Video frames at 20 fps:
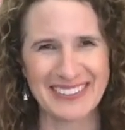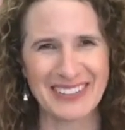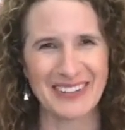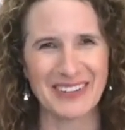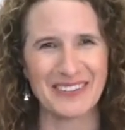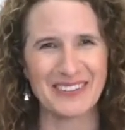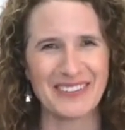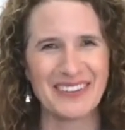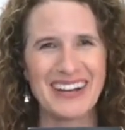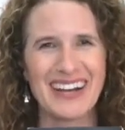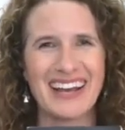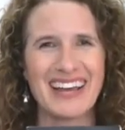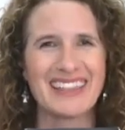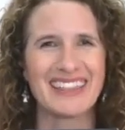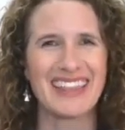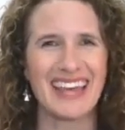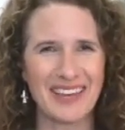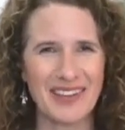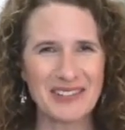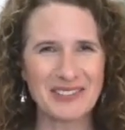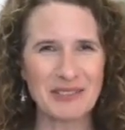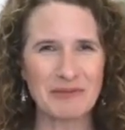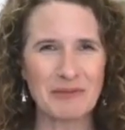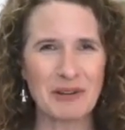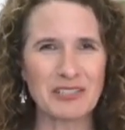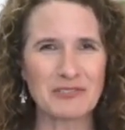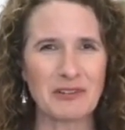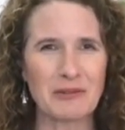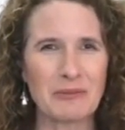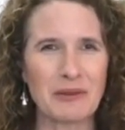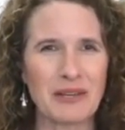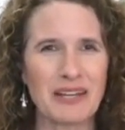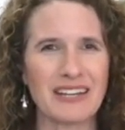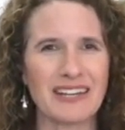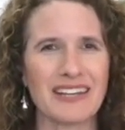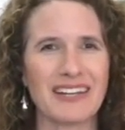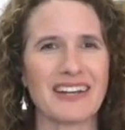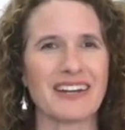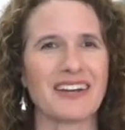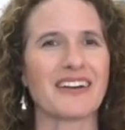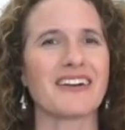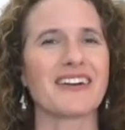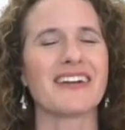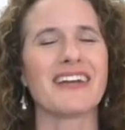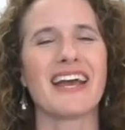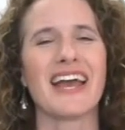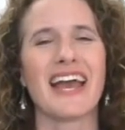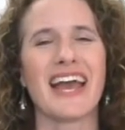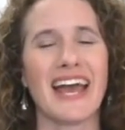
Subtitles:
So thank you so much for being here,